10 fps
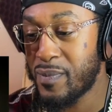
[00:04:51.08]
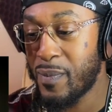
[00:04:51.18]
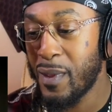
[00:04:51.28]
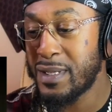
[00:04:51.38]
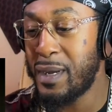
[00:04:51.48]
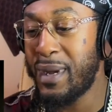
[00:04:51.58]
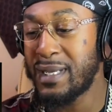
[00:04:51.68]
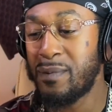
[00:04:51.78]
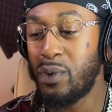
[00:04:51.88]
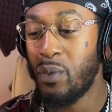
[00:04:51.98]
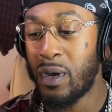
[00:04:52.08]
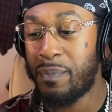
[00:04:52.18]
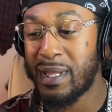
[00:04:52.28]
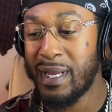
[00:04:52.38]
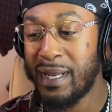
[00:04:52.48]
again? Talking about some. You wanna
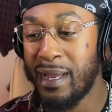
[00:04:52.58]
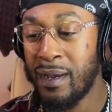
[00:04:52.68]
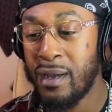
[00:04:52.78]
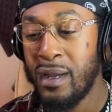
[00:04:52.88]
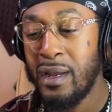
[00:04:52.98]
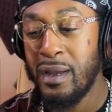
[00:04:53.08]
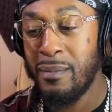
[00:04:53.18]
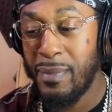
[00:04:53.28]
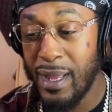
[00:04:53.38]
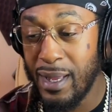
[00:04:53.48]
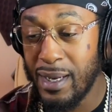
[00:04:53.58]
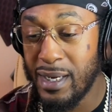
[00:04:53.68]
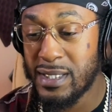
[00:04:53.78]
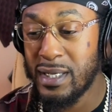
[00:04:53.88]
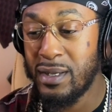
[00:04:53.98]
put that down? Man,
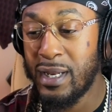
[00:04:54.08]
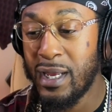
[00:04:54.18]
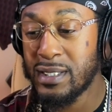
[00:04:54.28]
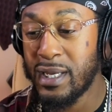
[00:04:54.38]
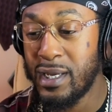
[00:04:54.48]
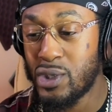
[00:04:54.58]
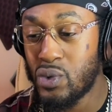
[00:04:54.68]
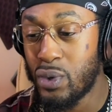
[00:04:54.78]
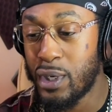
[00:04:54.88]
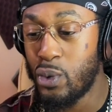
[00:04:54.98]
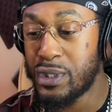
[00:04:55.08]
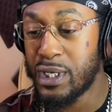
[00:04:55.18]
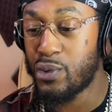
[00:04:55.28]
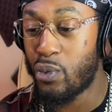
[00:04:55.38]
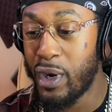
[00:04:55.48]
listen, there's an intruder who
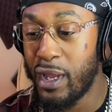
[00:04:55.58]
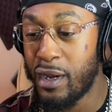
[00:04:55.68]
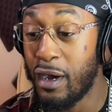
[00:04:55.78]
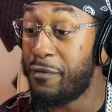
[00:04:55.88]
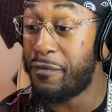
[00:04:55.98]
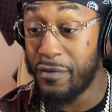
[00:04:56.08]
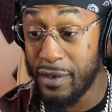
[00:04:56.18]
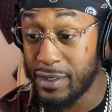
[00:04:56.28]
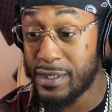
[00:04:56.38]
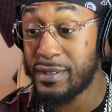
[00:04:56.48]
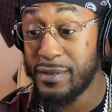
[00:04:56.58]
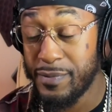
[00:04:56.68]
just ran afoot